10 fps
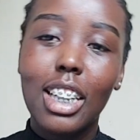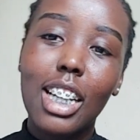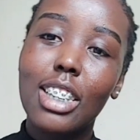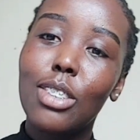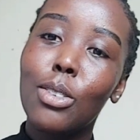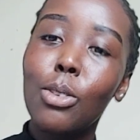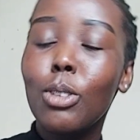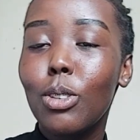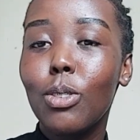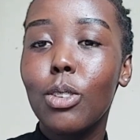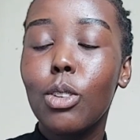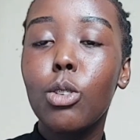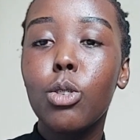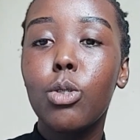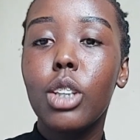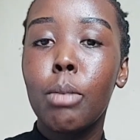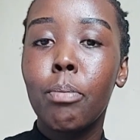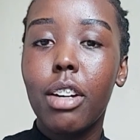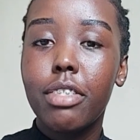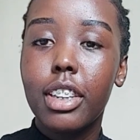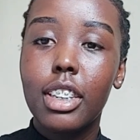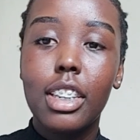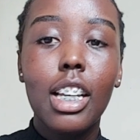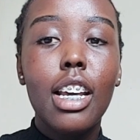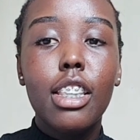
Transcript: and you won't do them perfectly,